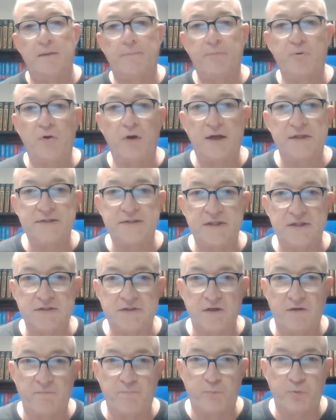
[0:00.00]

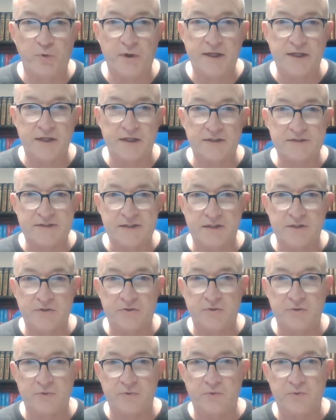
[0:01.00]
process of bringing us
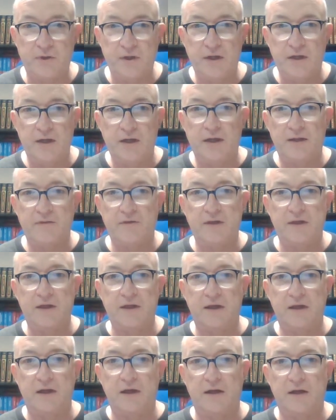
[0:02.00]
into
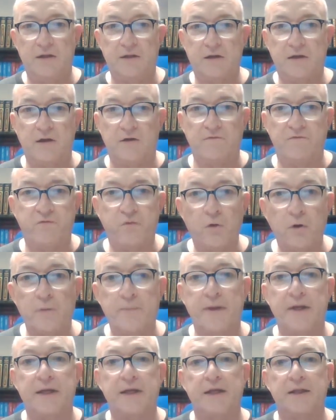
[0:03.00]
the uh, the
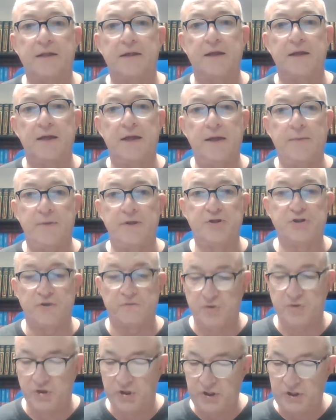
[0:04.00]
conformity and the image
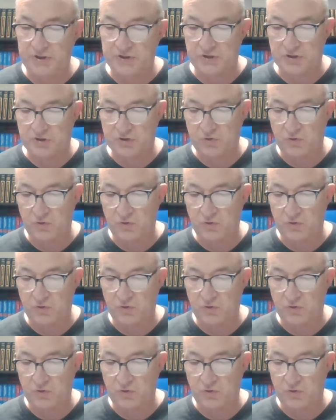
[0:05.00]
of Jesus